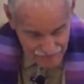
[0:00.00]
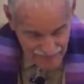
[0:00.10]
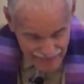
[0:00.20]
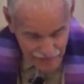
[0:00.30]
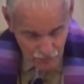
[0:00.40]

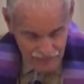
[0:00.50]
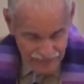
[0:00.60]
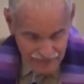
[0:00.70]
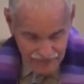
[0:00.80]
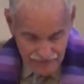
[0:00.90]
Back
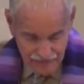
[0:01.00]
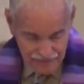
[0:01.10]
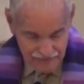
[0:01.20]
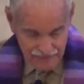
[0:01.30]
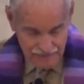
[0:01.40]
when
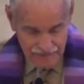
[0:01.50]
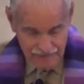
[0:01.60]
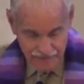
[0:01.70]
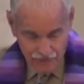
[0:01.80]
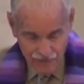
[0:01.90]

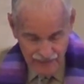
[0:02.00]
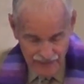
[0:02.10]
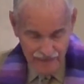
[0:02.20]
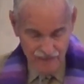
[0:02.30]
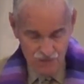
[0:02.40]
her
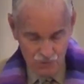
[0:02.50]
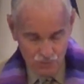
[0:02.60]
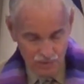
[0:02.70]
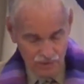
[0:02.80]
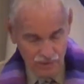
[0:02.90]
hands
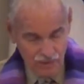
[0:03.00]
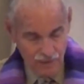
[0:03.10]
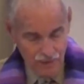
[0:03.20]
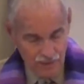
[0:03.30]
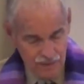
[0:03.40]

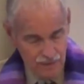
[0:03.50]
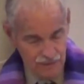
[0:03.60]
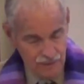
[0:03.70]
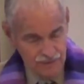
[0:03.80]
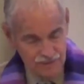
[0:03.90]
were
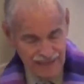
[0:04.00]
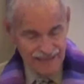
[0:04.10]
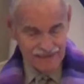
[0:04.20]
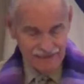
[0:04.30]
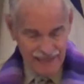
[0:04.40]

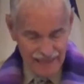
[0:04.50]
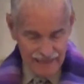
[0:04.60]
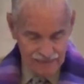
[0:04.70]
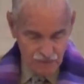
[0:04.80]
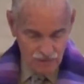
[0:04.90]

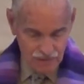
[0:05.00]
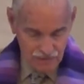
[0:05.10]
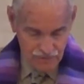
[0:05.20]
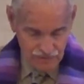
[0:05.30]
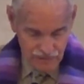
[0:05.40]
99 or
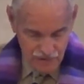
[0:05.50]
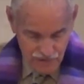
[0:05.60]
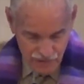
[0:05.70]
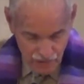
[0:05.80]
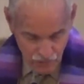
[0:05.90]
100
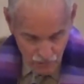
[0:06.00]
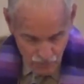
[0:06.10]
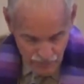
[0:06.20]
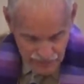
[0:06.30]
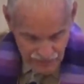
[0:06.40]
years
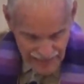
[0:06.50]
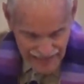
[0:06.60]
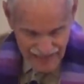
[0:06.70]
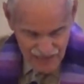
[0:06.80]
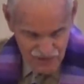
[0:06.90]
old, when her
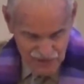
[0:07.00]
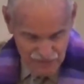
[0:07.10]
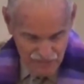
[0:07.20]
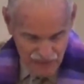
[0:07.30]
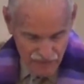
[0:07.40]
eyes
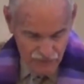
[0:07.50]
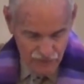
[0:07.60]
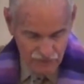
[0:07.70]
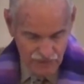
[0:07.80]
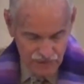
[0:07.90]
didn't bother
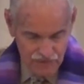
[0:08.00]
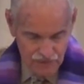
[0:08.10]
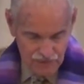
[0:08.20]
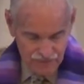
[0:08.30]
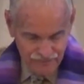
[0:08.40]
her
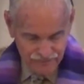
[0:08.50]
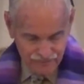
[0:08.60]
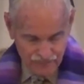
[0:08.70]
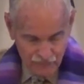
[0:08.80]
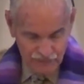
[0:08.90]
much,
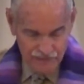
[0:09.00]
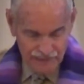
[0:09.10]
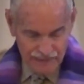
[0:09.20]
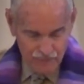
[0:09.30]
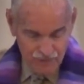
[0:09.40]
when her
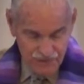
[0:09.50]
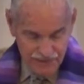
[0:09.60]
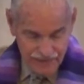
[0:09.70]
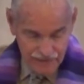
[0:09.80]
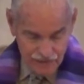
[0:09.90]
gait was
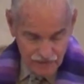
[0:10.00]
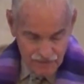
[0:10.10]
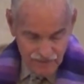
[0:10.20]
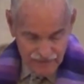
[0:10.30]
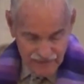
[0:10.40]

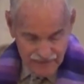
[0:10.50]
steadier,